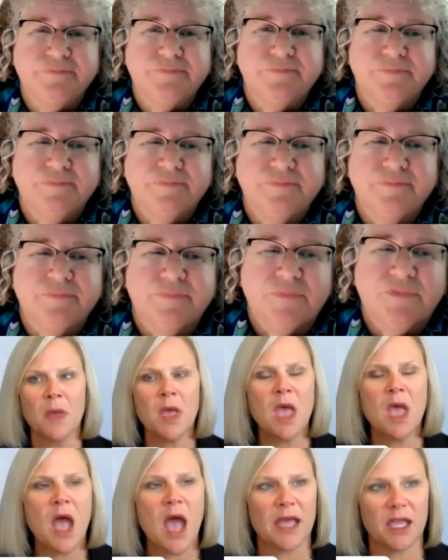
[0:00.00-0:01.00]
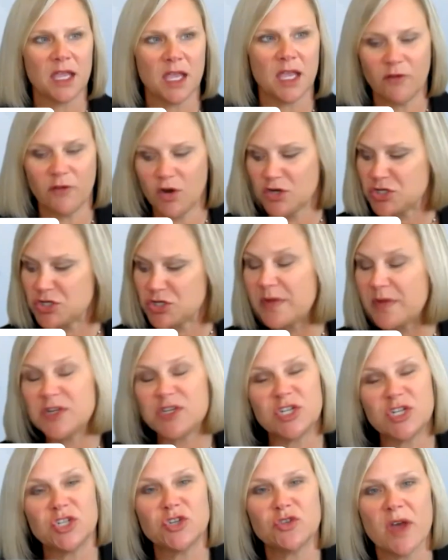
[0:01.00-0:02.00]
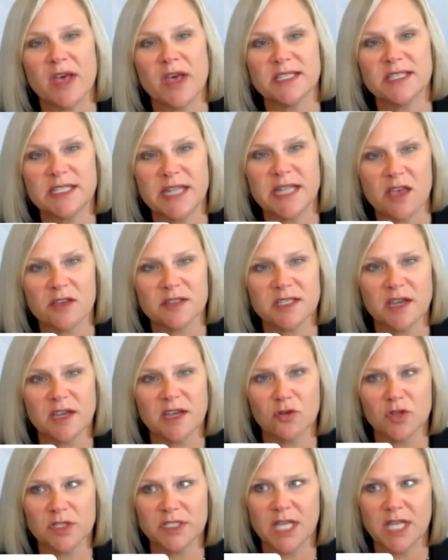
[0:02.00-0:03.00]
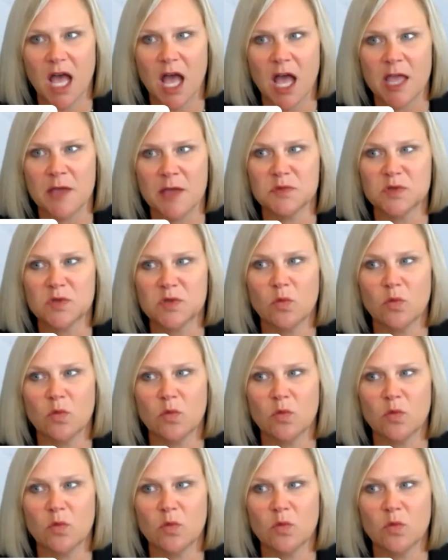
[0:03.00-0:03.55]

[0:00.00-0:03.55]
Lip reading: Yes, ma'am. I've heard you mention trust now several times.